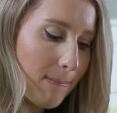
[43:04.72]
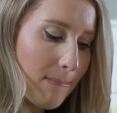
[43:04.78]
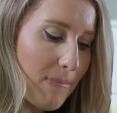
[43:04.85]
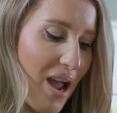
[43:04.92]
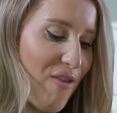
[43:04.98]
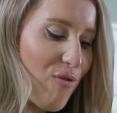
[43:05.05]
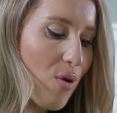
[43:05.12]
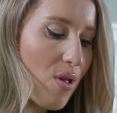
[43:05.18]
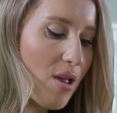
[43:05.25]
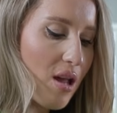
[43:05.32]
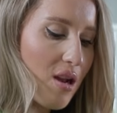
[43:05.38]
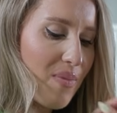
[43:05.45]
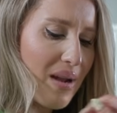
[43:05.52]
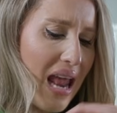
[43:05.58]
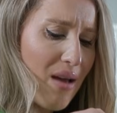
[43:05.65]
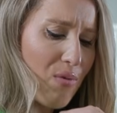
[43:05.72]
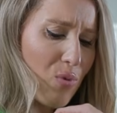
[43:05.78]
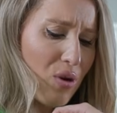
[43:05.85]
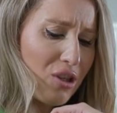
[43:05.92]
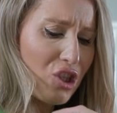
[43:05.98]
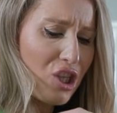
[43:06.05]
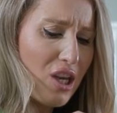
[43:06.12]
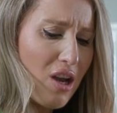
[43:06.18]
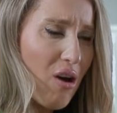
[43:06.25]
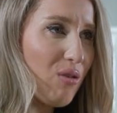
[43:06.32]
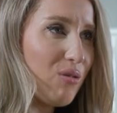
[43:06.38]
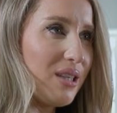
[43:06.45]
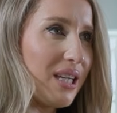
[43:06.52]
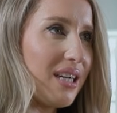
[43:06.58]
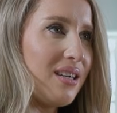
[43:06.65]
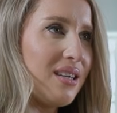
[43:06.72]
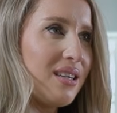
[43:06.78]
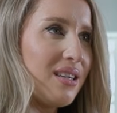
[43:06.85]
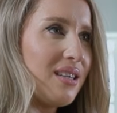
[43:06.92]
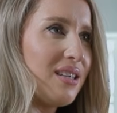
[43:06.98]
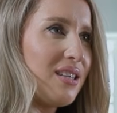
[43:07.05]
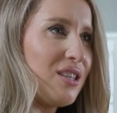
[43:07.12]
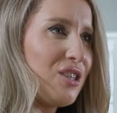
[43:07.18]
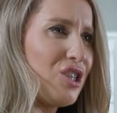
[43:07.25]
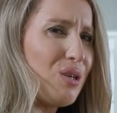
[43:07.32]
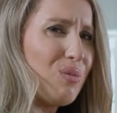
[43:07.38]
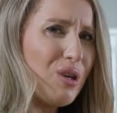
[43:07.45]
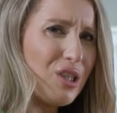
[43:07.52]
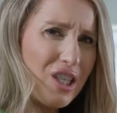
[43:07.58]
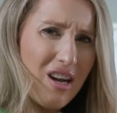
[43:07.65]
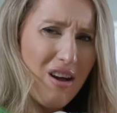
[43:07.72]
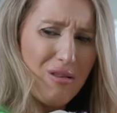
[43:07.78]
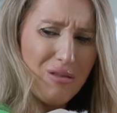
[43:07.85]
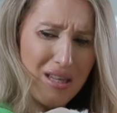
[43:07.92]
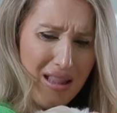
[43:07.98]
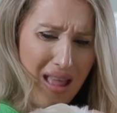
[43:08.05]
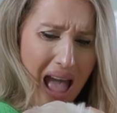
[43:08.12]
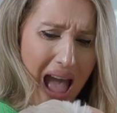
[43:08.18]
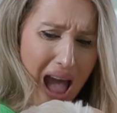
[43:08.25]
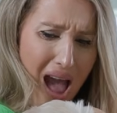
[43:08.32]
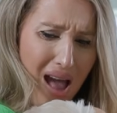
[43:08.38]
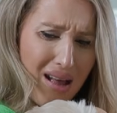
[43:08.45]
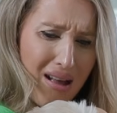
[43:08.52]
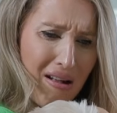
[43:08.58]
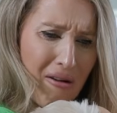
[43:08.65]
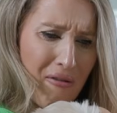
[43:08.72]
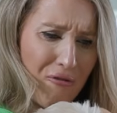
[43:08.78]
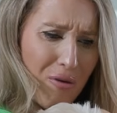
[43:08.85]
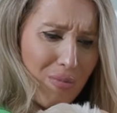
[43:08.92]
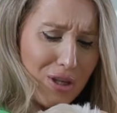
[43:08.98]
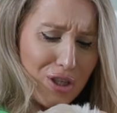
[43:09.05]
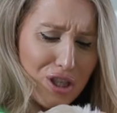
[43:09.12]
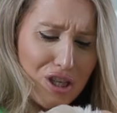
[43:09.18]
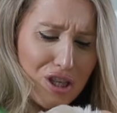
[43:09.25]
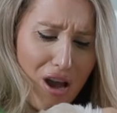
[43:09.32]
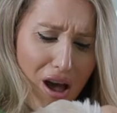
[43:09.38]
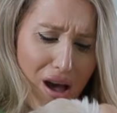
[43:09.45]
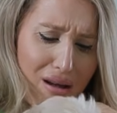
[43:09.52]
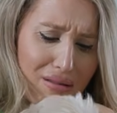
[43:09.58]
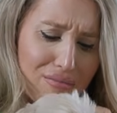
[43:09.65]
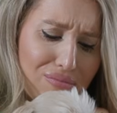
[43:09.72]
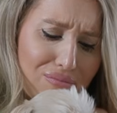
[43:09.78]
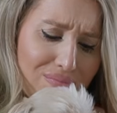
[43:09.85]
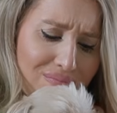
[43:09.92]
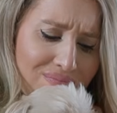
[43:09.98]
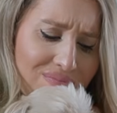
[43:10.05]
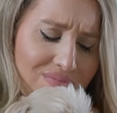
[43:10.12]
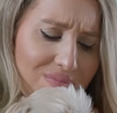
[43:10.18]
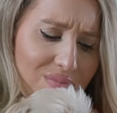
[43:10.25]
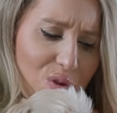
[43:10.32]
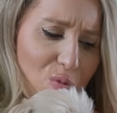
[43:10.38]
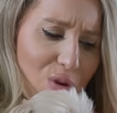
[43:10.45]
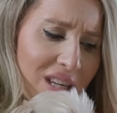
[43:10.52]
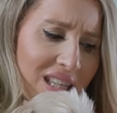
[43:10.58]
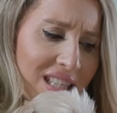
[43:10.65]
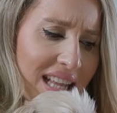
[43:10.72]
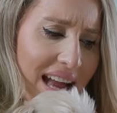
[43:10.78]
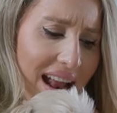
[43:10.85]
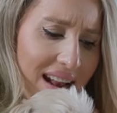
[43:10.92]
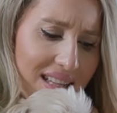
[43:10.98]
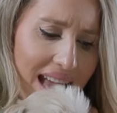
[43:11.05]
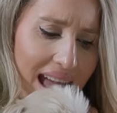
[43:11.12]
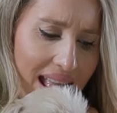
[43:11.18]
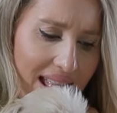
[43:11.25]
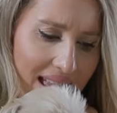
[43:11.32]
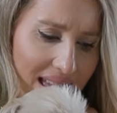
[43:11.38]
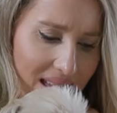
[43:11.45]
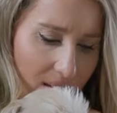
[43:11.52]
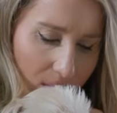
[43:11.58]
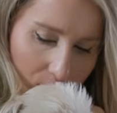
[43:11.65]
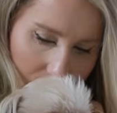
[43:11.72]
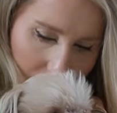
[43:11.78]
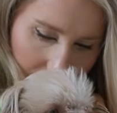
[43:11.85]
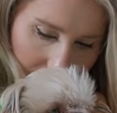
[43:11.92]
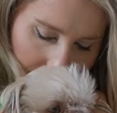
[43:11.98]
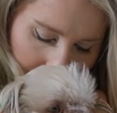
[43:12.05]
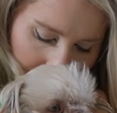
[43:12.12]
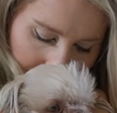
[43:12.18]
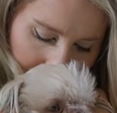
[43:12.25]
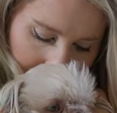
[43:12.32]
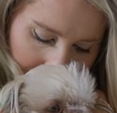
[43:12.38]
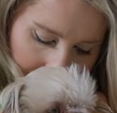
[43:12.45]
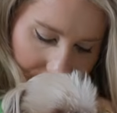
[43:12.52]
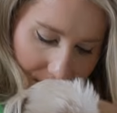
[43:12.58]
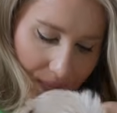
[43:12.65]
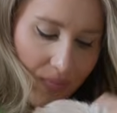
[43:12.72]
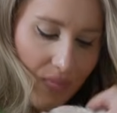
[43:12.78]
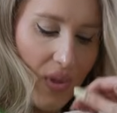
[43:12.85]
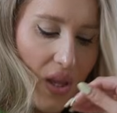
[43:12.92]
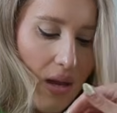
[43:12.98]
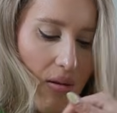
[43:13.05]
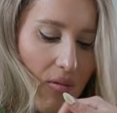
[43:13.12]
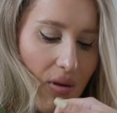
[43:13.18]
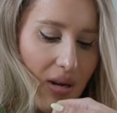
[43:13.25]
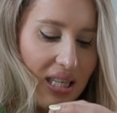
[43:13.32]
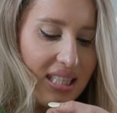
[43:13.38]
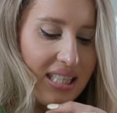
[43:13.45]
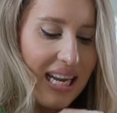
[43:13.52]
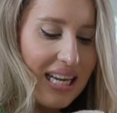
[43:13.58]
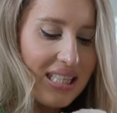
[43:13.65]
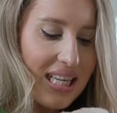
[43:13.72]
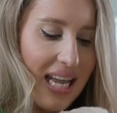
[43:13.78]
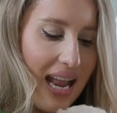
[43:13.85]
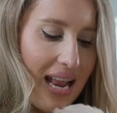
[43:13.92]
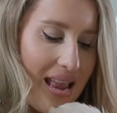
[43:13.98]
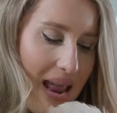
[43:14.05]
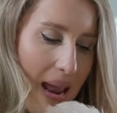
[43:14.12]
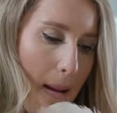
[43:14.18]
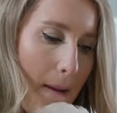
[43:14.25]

Everyone's going to be like, what's she holding? She wasn't holding that from the start. What is that teddy? What is that teddy?